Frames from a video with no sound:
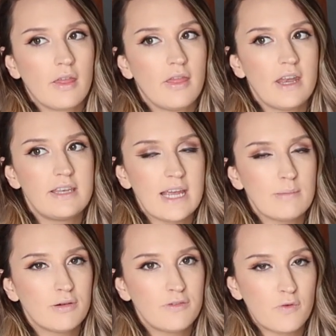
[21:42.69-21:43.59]
the
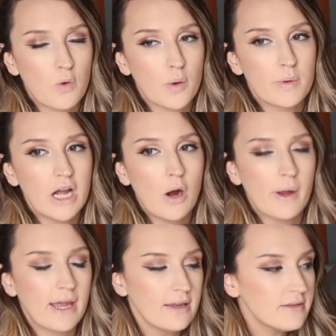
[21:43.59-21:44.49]
day before we go
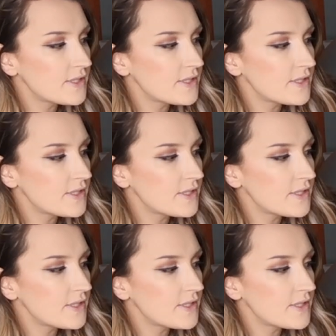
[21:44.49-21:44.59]
in.